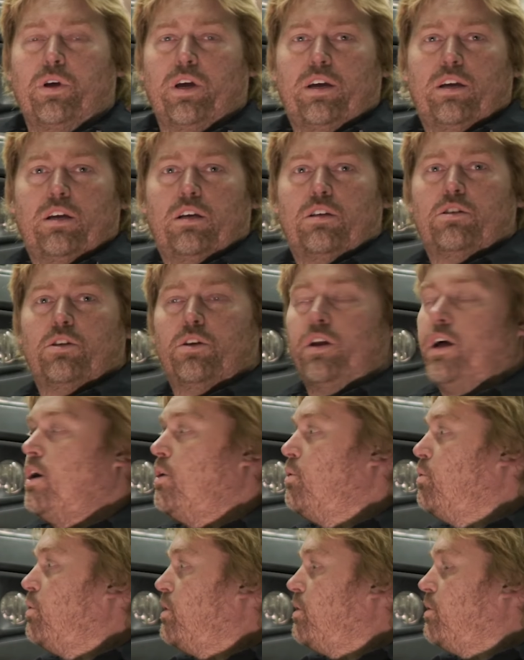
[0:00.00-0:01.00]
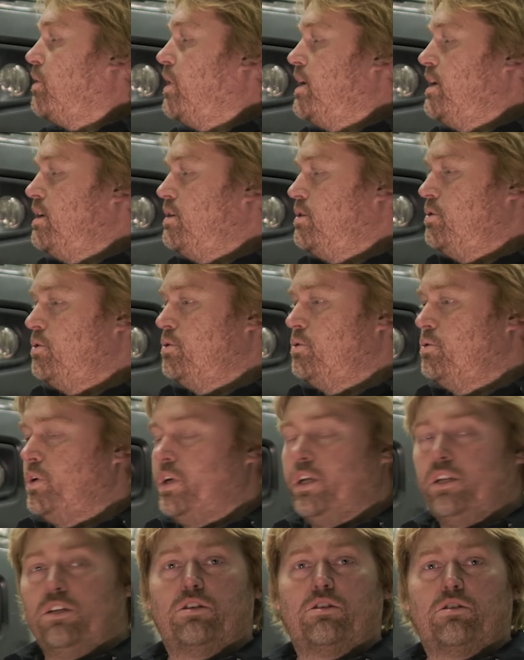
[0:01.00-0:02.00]
Okay, so now we're ready to
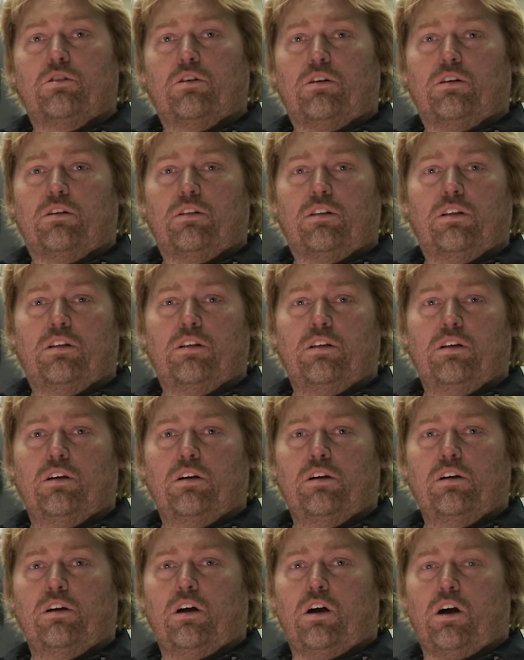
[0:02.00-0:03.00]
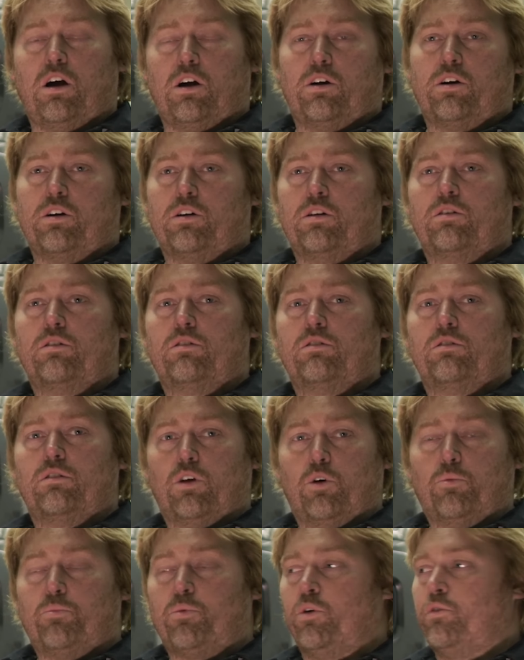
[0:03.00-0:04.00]
install our
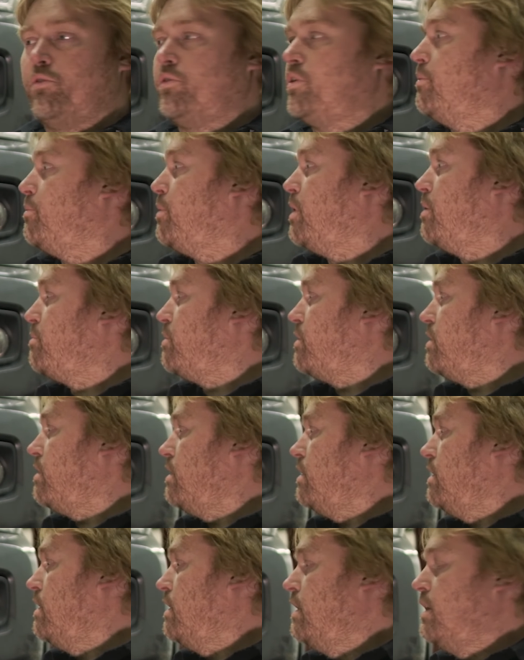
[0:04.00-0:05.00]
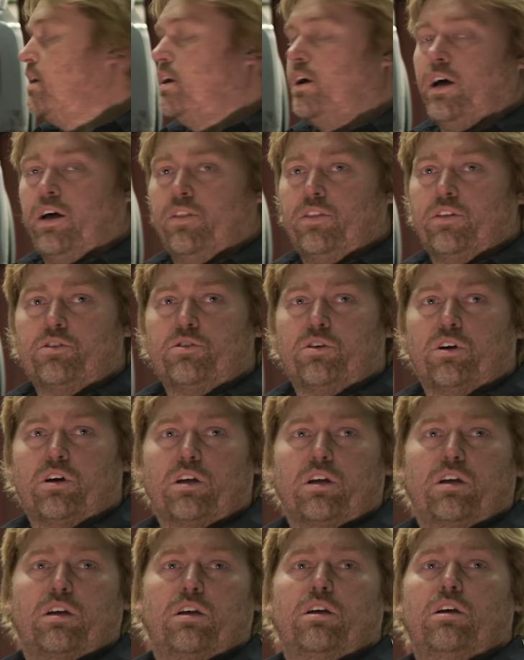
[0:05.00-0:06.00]
Low Pro front bumper on the
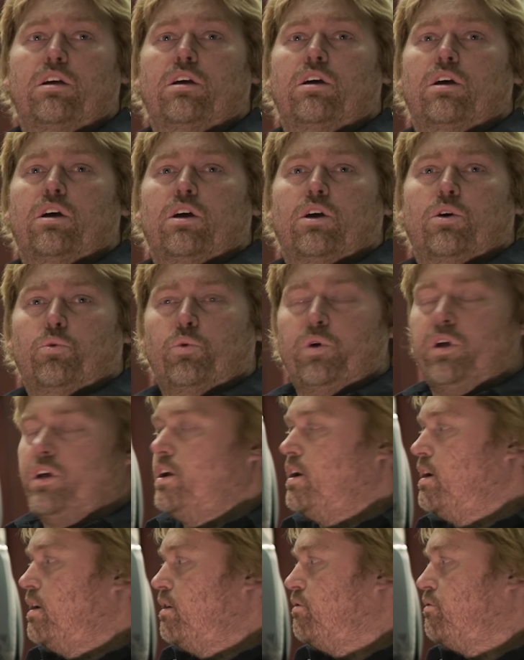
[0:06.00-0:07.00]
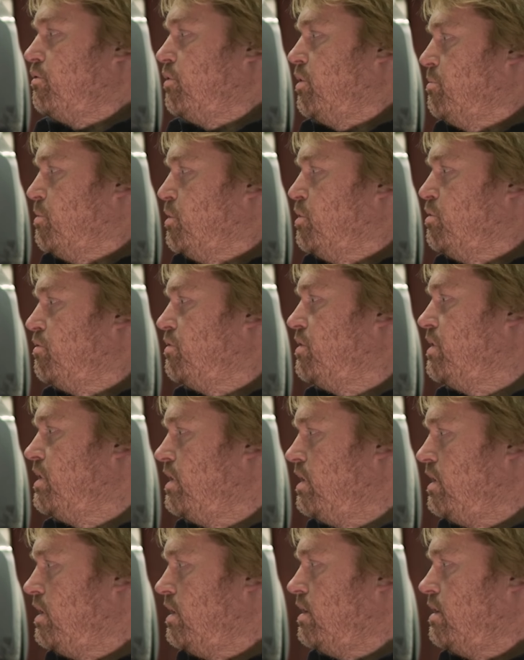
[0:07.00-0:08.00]
truck. We have removed
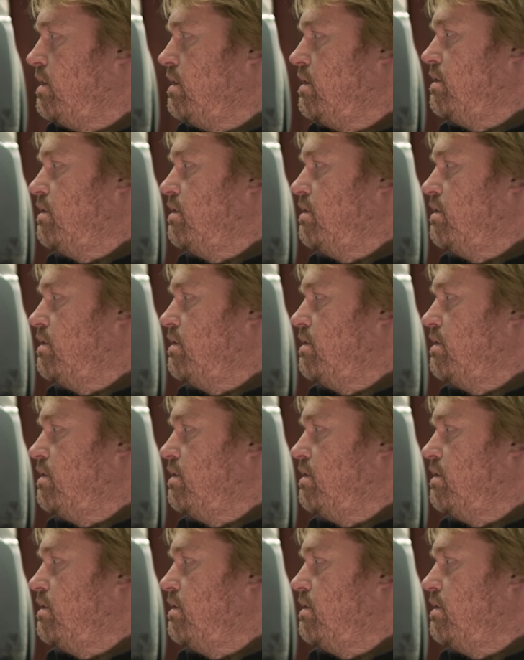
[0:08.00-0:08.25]
the